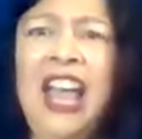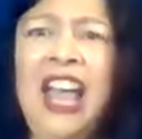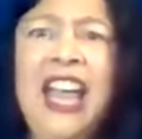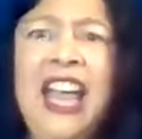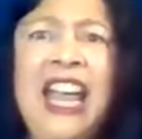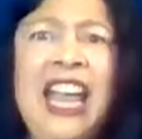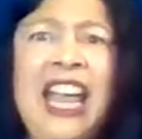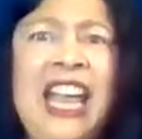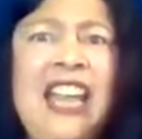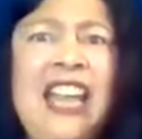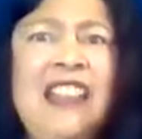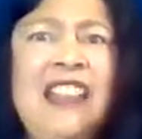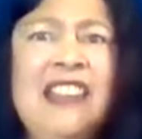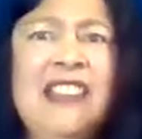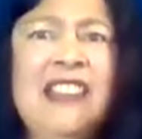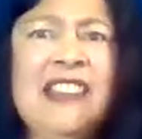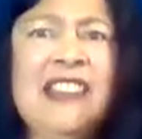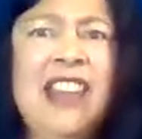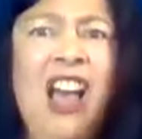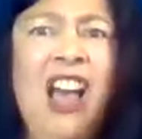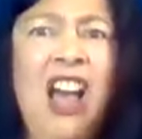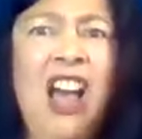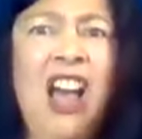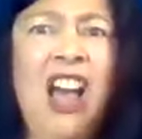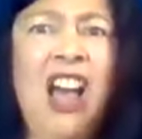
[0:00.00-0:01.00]

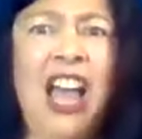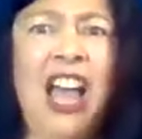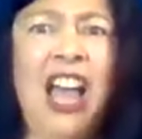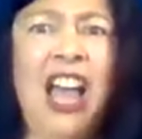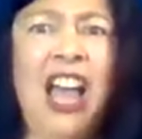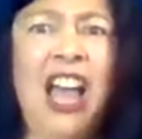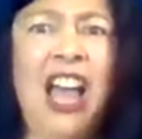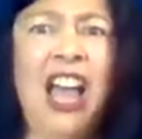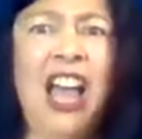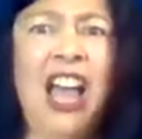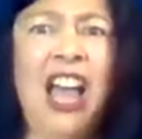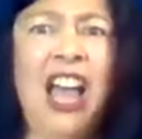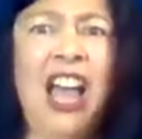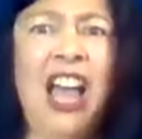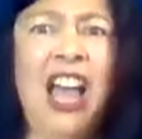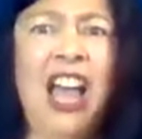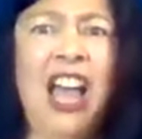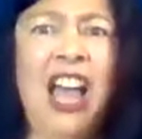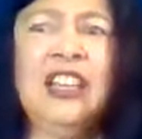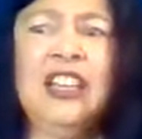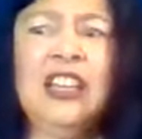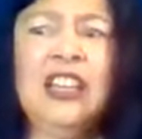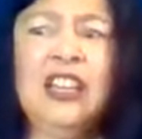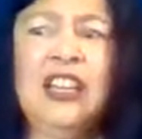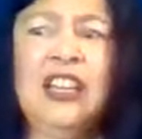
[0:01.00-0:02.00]
Inside
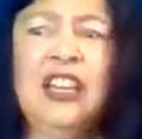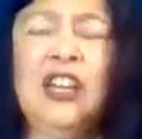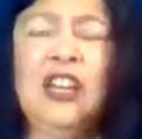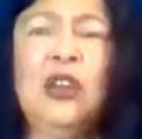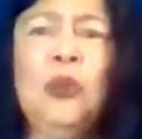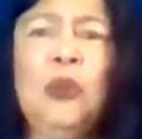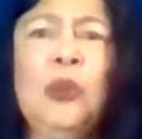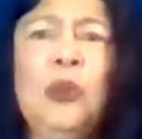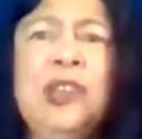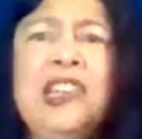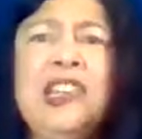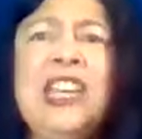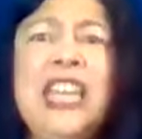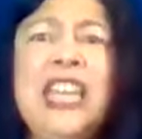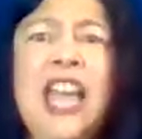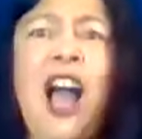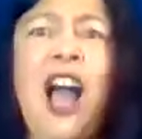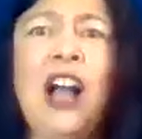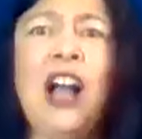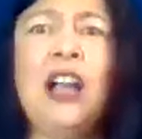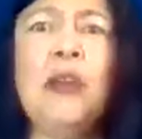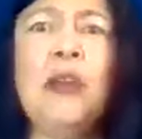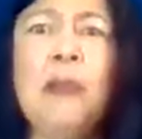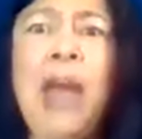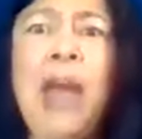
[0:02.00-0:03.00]
was a
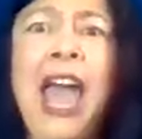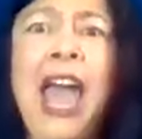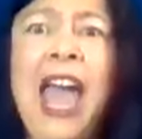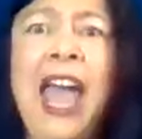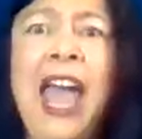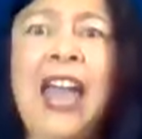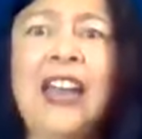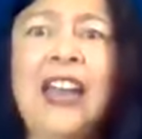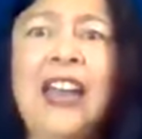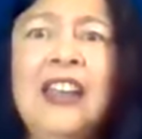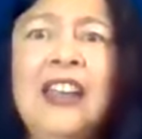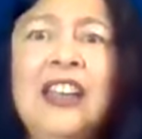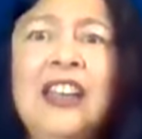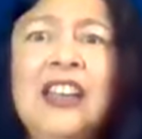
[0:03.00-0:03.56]
young man,